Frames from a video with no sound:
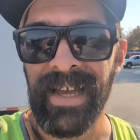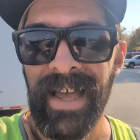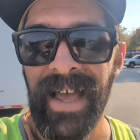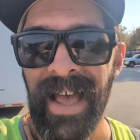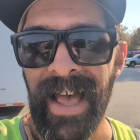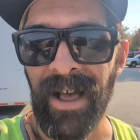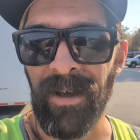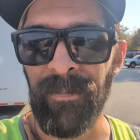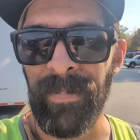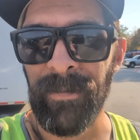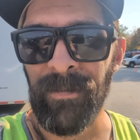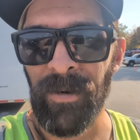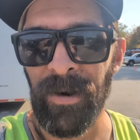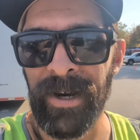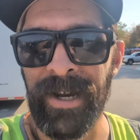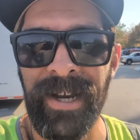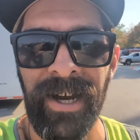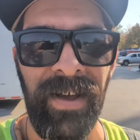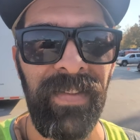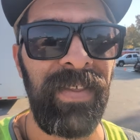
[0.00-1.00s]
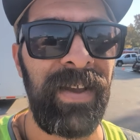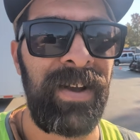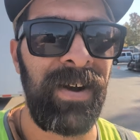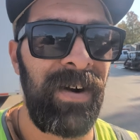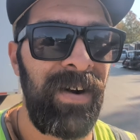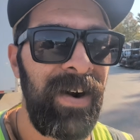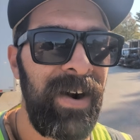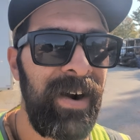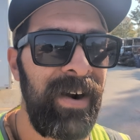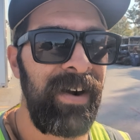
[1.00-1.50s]
help him work on the
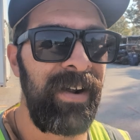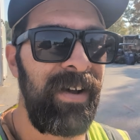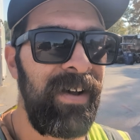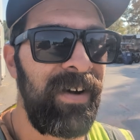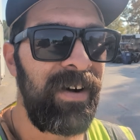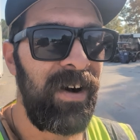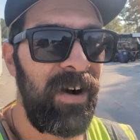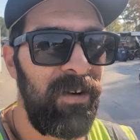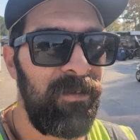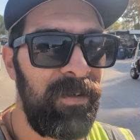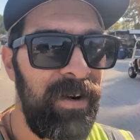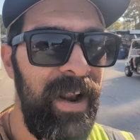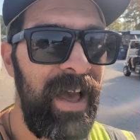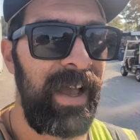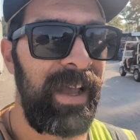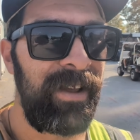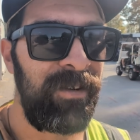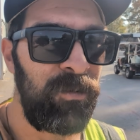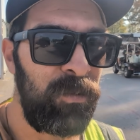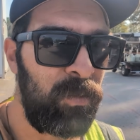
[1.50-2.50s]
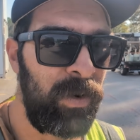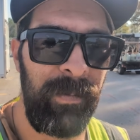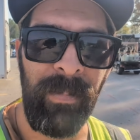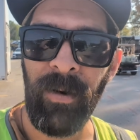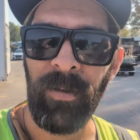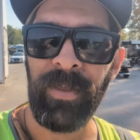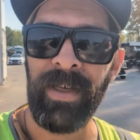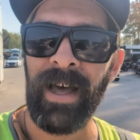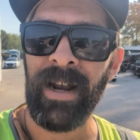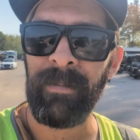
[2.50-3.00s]
car overnight. We
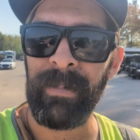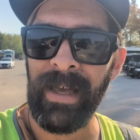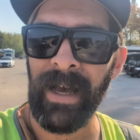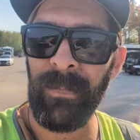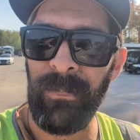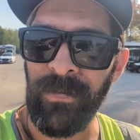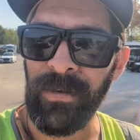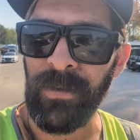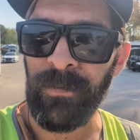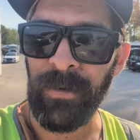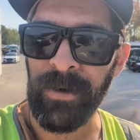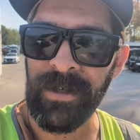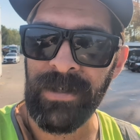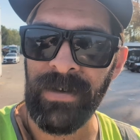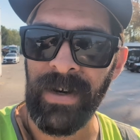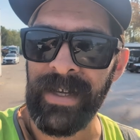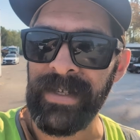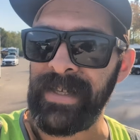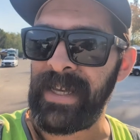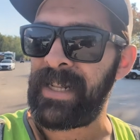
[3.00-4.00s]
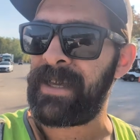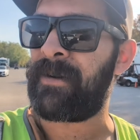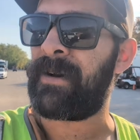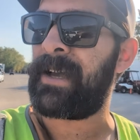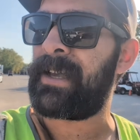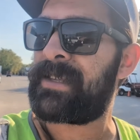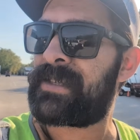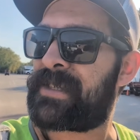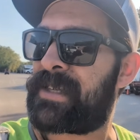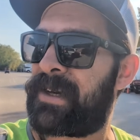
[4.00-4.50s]
both got to be up for the first race
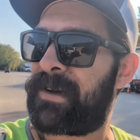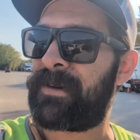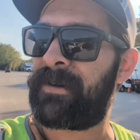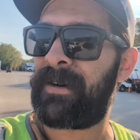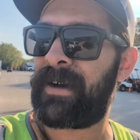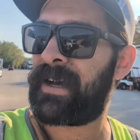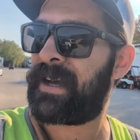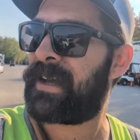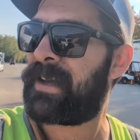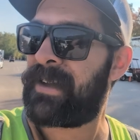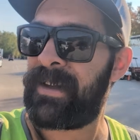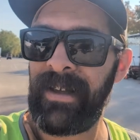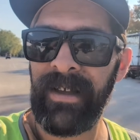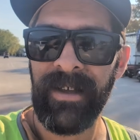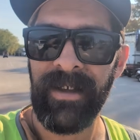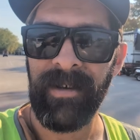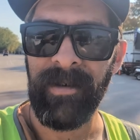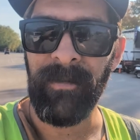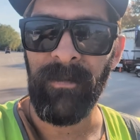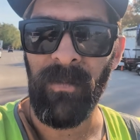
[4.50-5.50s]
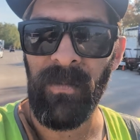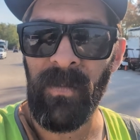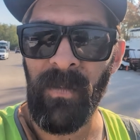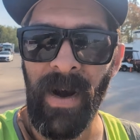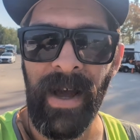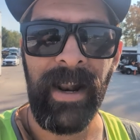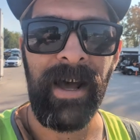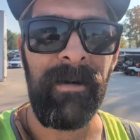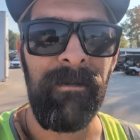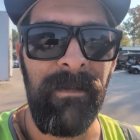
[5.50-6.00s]
anyway, so
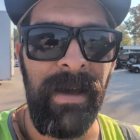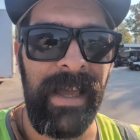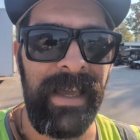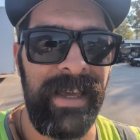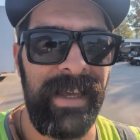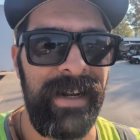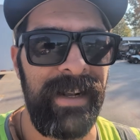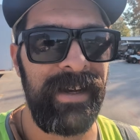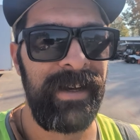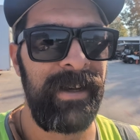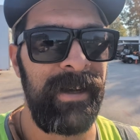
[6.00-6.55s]
why not make it